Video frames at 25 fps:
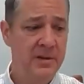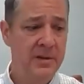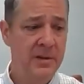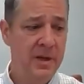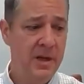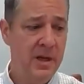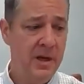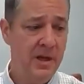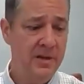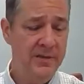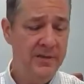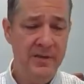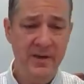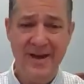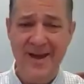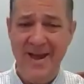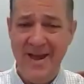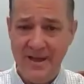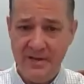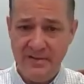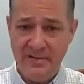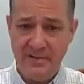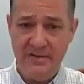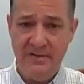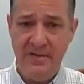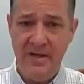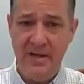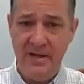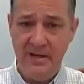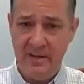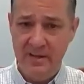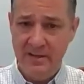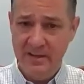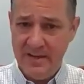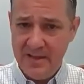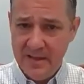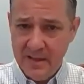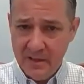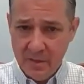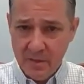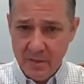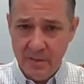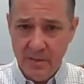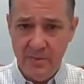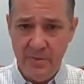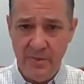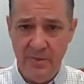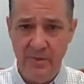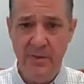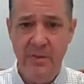Uh, they're agitated,
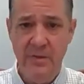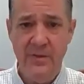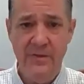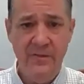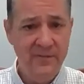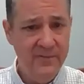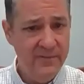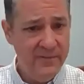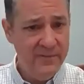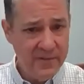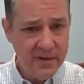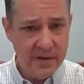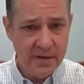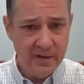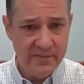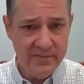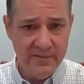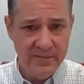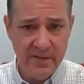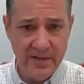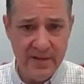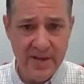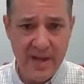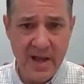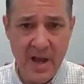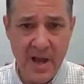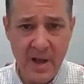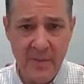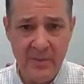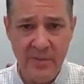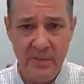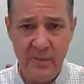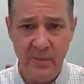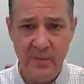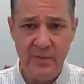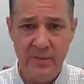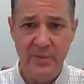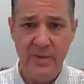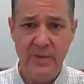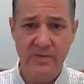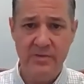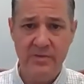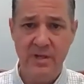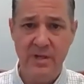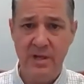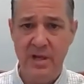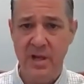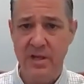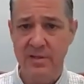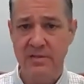irritable. Very, very common with
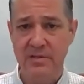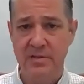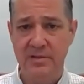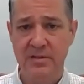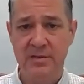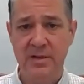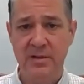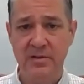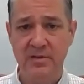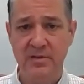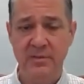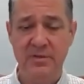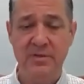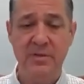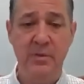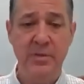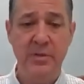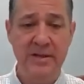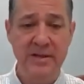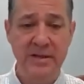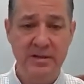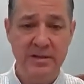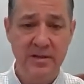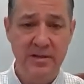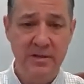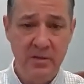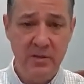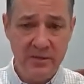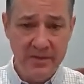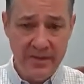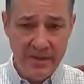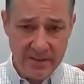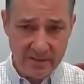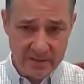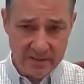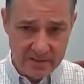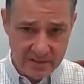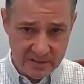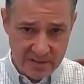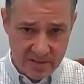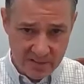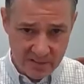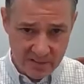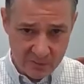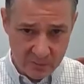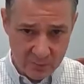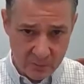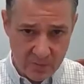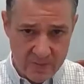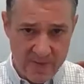post-concussion syndrome. So we need to do things to kind of
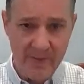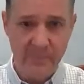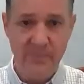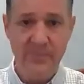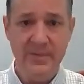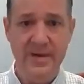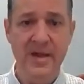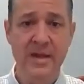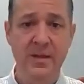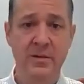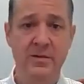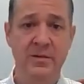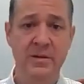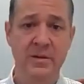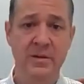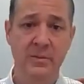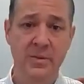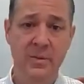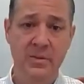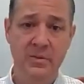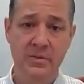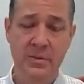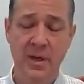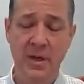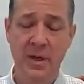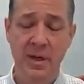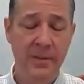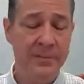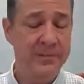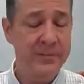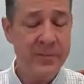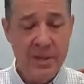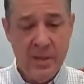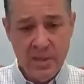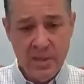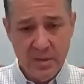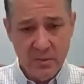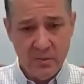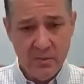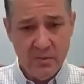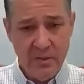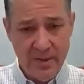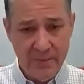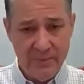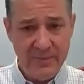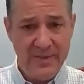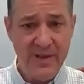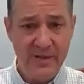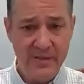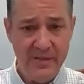ramp down the immune, uh,
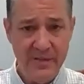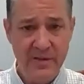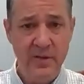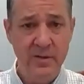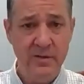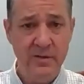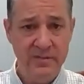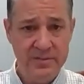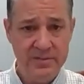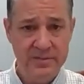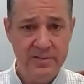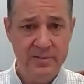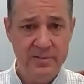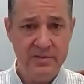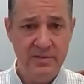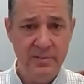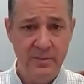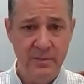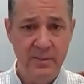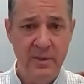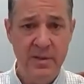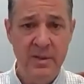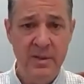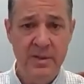ramp down the nervous system.